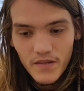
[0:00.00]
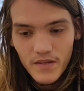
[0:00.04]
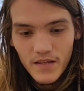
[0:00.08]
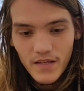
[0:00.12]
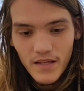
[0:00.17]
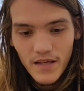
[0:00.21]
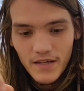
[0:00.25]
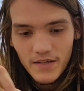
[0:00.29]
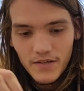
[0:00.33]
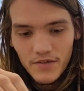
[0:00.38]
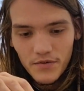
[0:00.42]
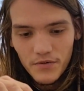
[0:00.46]

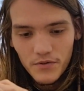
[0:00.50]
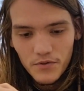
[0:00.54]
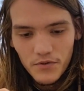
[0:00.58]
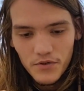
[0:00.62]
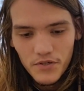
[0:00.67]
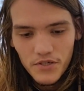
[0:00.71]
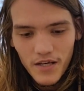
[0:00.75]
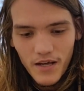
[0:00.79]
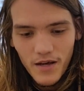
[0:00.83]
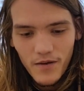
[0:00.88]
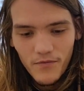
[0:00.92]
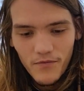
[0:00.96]
Natural
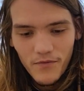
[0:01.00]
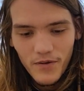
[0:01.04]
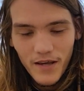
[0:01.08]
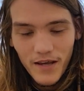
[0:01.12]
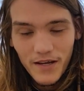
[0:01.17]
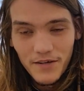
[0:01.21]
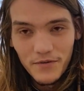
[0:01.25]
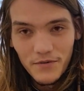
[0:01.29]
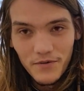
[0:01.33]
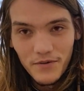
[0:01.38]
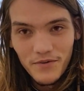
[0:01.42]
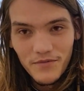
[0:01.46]
Shout
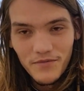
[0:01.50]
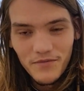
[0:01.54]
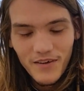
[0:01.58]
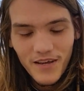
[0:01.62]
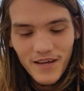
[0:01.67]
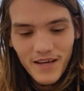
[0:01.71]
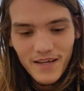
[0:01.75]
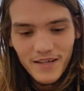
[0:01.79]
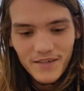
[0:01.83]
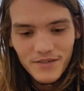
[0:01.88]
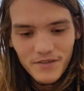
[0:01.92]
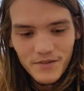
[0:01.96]
Factory
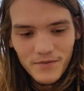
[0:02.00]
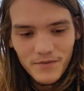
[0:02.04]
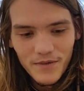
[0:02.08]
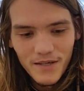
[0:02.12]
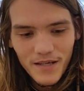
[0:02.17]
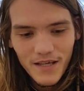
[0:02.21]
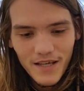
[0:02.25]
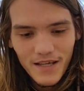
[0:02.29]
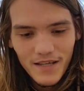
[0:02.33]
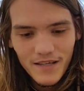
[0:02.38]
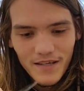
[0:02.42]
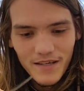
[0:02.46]
fashion. We
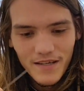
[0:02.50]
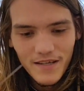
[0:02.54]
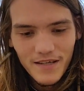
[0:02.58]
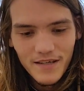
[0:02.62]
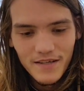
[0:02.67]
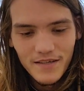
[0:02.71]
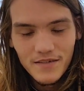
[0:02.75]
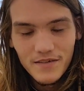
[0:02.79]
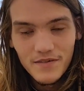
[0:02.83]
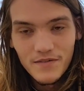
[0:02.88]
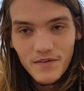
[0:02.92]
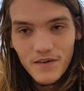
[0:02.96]
got
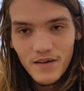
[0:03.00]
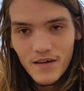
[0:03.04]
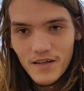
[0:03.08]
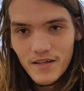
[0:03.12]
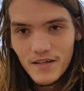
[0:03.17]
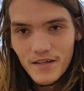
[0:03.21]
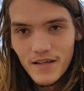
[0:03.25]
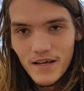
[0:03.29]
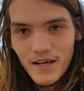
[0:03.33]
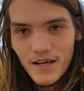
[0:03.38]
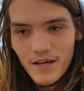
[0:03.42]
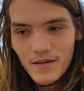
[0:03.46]
discs
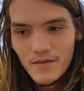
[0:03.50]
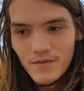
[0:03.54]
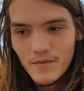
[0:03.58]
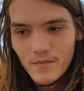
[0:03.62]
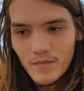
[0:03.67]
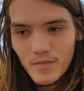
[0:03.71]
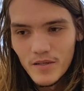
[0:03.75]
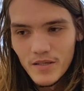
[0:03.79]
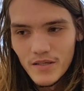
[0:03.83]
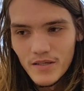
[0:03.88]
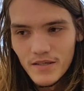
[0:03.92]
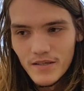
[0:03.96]
falling out,
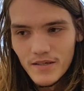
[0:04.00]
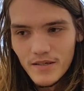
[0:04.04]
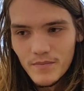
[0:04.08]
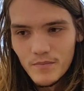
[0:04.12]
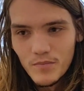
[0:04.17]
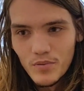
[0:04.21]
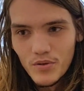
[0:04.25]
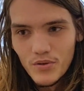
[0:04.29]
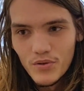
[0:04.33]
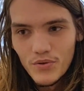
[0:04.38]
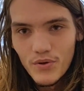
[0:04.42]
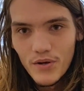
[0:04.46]
but the
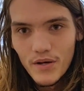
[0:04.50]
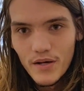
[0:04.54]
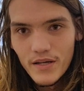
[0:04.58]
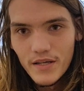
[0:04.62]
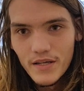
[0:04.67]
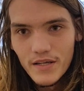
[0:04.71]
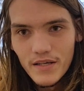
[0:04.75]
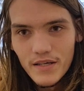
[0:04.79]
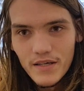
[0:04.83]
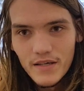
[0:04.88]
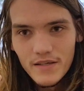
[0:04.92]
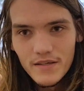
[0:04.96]
Blu-ray
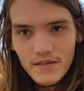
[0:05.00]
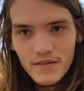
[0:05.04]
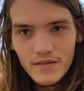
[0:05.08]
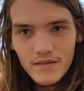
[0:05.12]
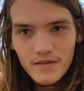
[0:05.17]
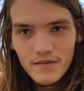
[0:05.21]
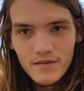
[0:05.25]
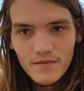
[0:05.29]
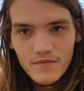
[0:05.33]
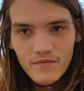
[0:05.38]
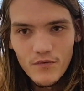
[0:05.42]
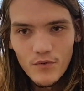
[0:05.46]
disc,
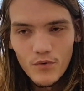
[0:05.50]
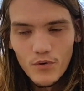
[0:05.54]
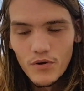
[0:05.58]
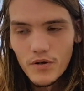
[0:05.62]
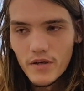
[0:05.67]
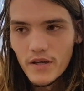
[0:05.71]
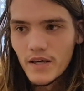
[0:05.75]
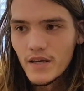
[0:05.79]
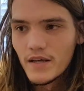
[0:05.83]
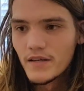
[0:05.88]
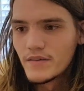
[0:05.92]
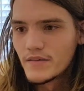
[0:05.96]

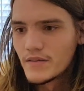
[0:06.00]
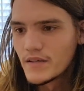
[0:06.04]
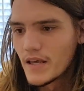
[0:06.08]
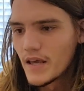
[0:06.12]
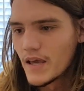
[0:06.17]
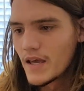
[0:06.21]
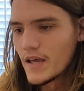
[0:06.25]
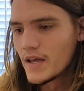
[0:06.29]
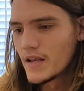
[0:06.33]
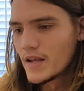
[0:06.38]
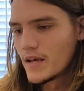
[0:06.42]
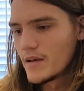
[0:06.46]
4K
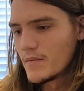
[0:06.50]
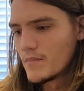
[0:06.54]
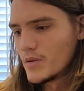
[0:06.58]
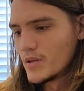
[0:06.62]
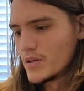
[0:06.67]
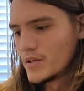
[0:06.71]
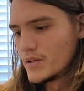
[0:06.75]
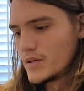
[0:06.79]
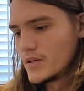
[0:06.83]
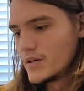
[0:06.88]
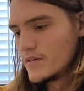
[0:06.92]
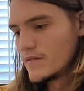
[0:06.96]
scan, I
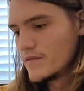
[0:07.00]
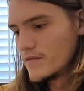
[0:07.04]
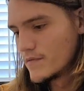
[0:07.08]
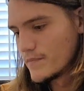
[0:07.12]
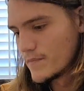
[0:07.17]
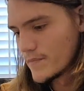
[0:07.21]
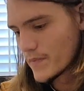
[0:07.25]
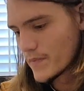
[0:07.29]
believe.